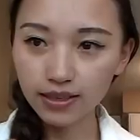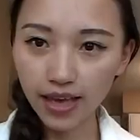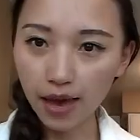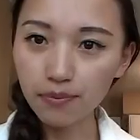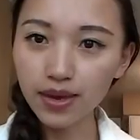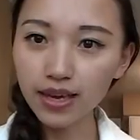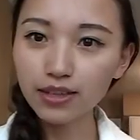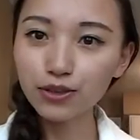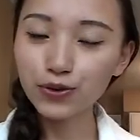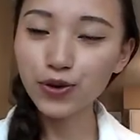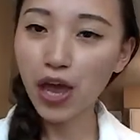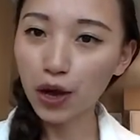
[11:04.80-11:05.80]
happy
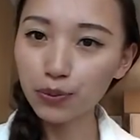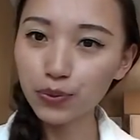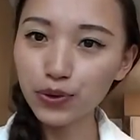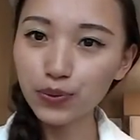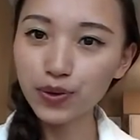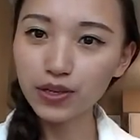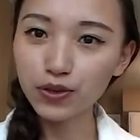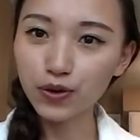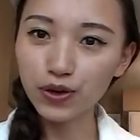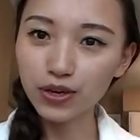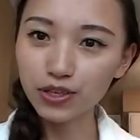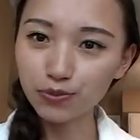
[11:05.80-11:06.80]
to help you with
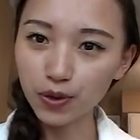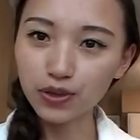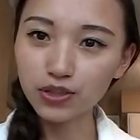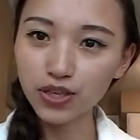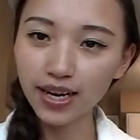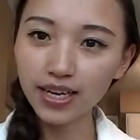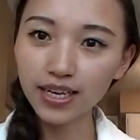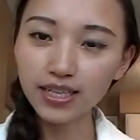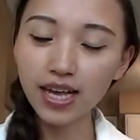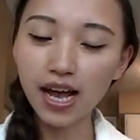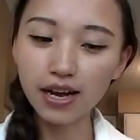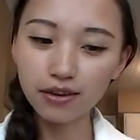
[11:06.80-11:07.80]
your spoken Chinese.
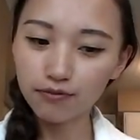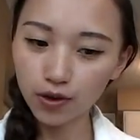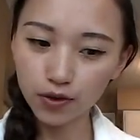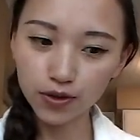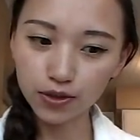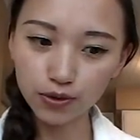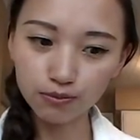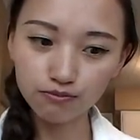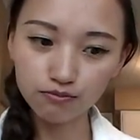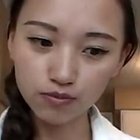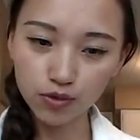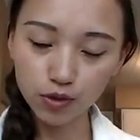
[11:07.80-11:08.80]
I focus on
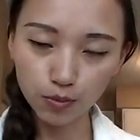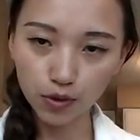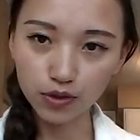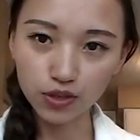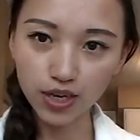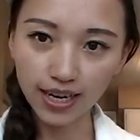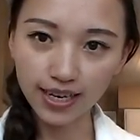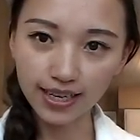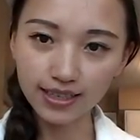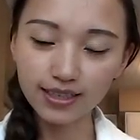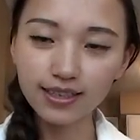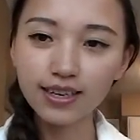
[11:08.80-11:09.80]
spoken
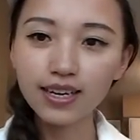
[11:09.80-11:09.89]
Chinese.